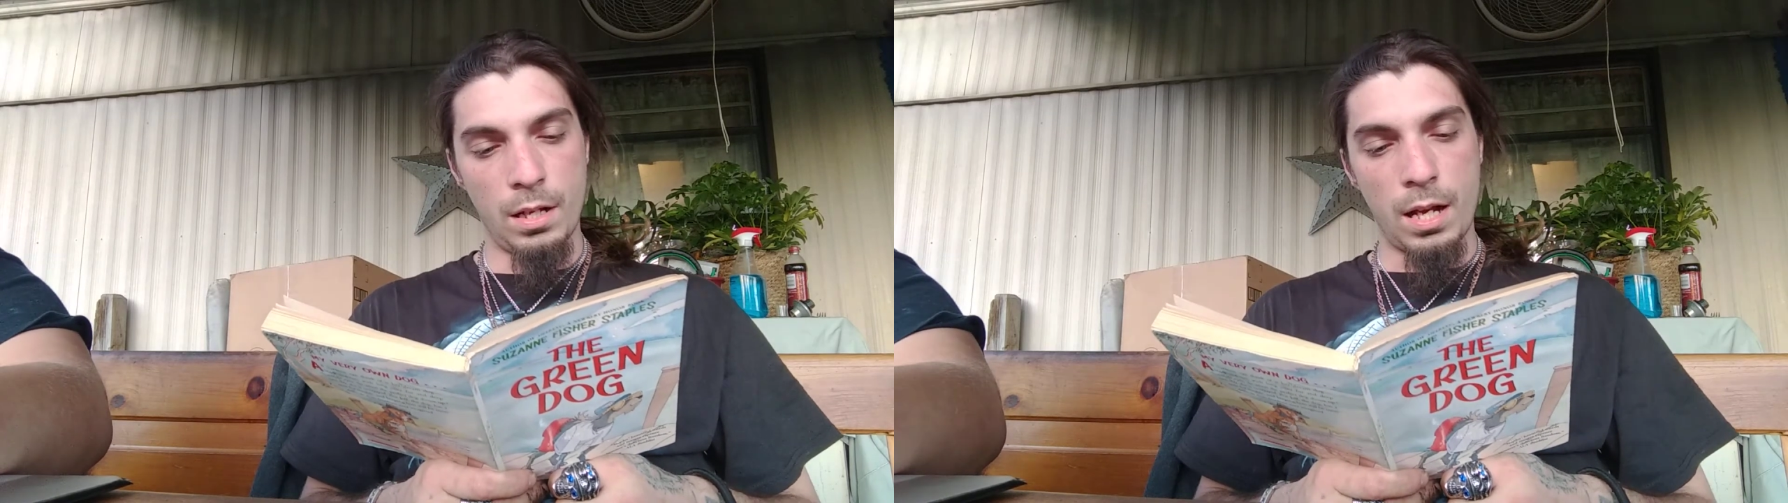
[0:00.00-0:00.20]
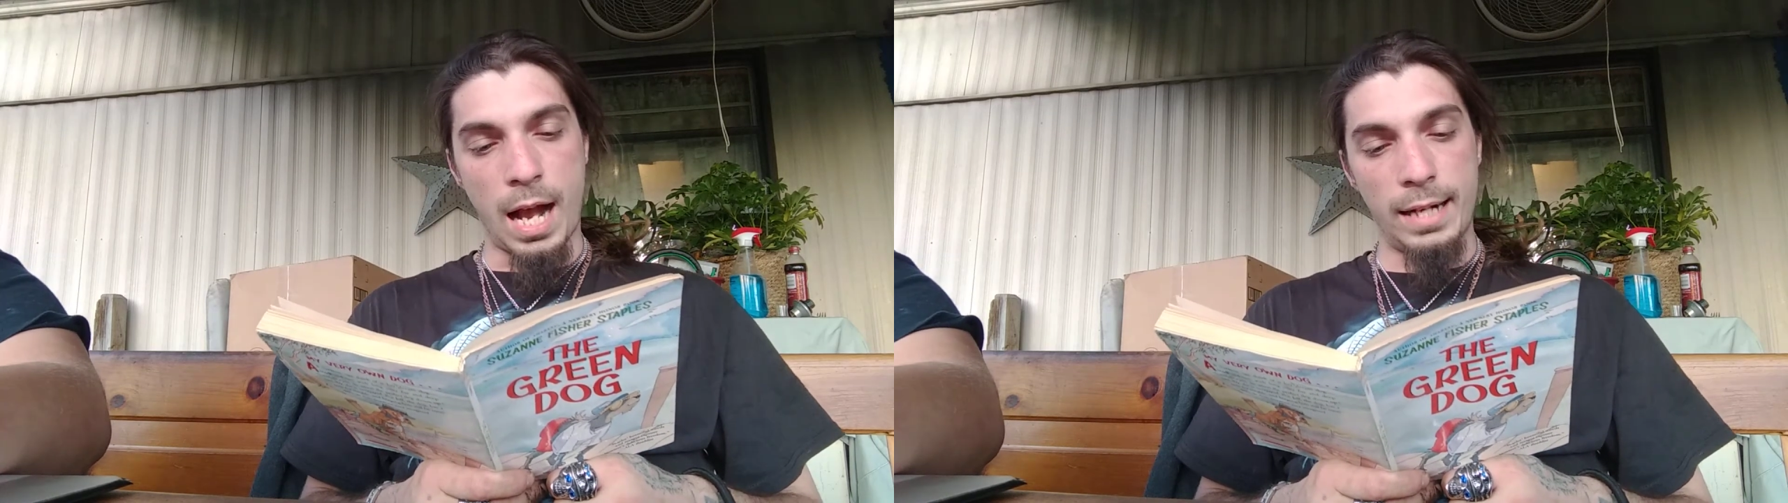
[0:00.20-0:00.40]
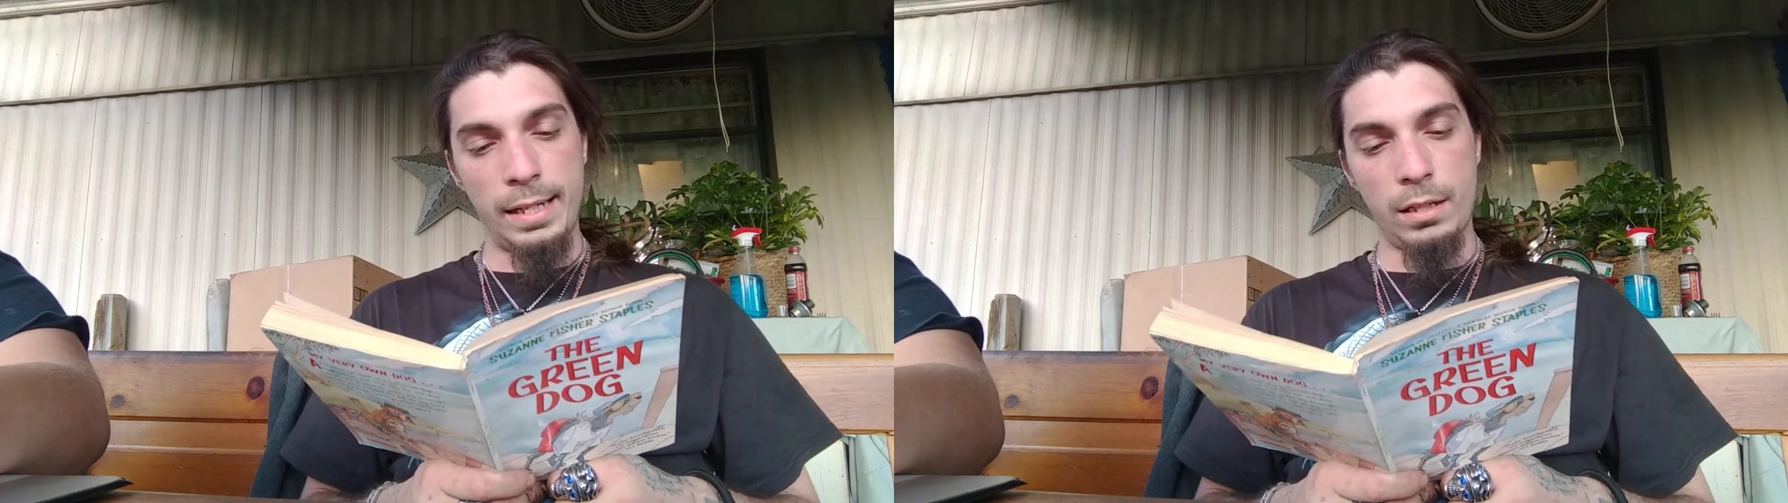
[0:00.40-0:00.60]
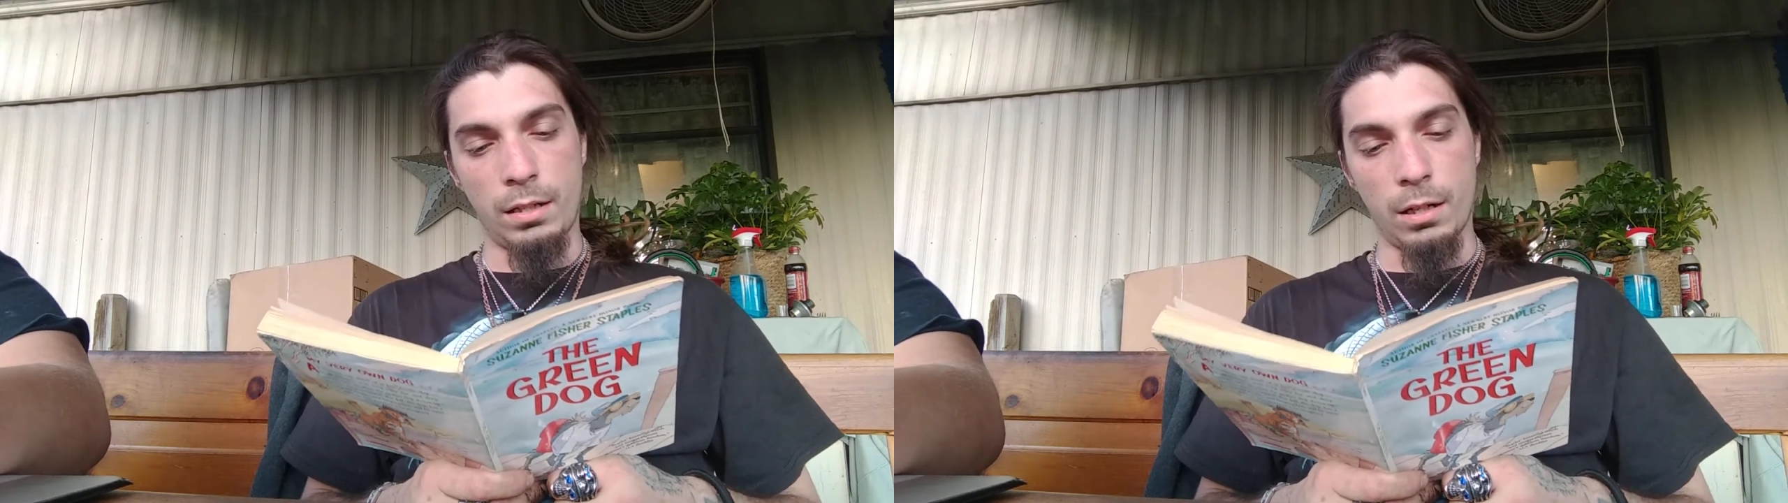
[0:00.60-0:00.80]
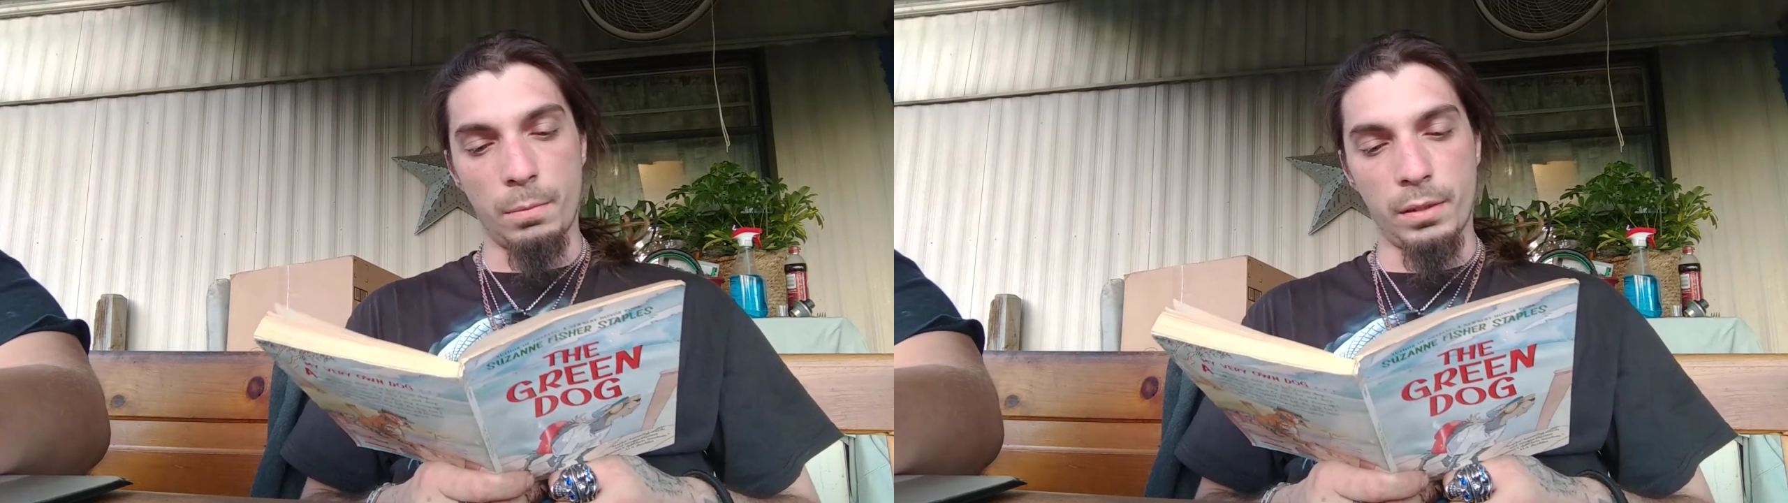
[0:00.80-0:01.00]
I need a
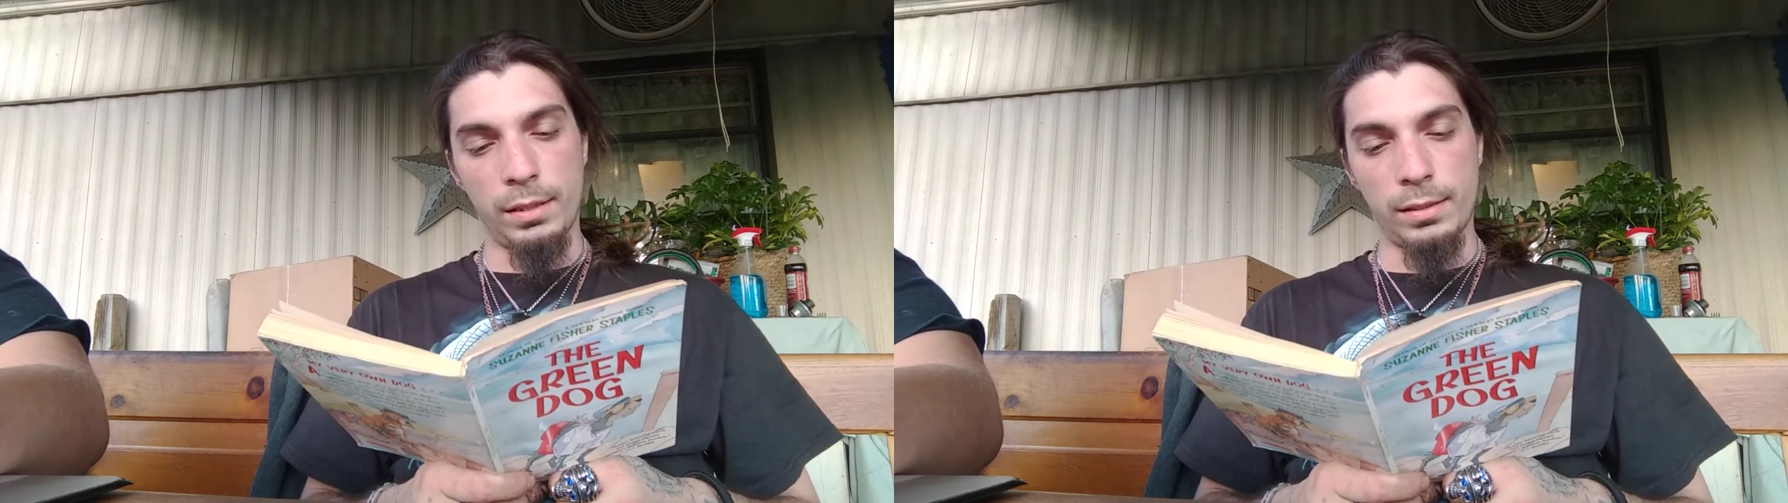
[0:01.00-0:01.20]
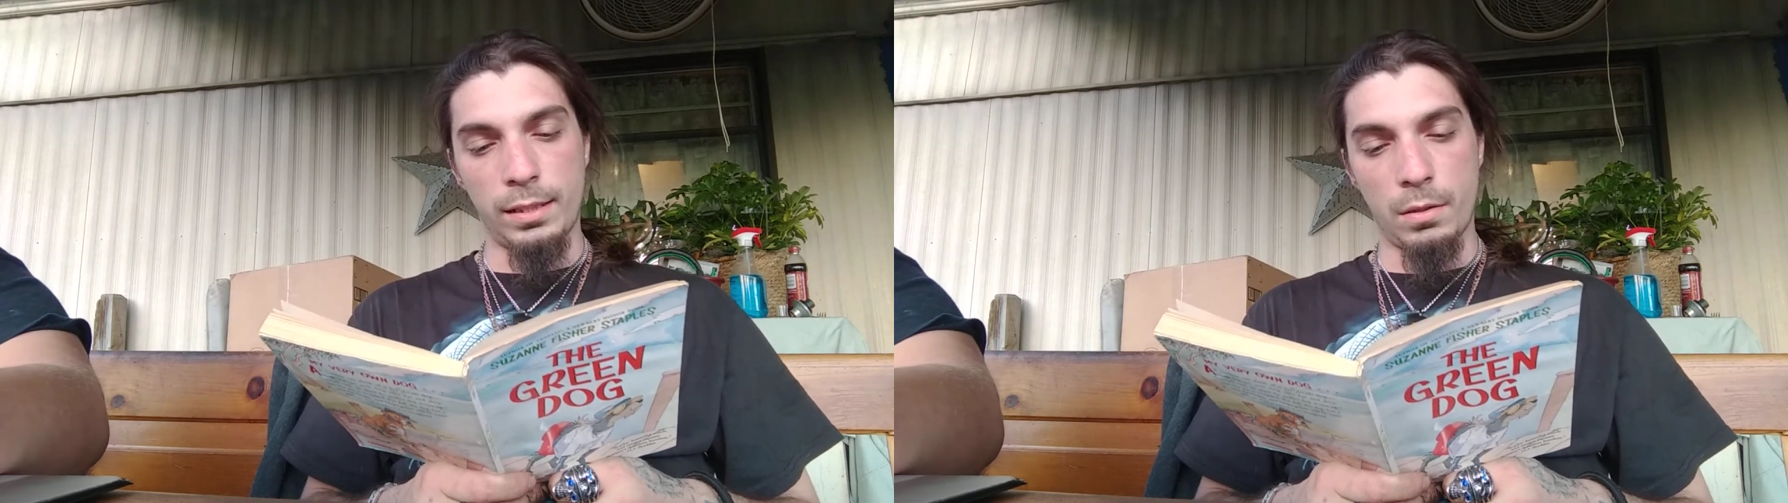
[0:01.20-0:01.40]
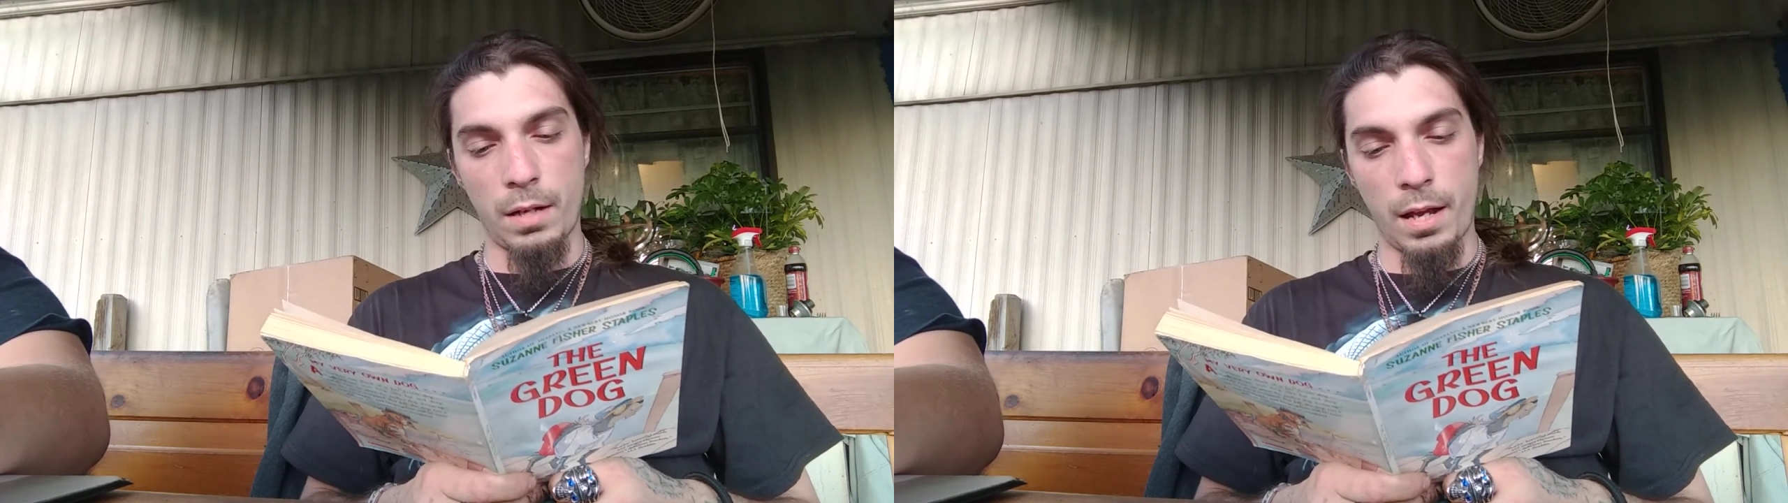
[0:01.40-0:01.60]
dog because I don't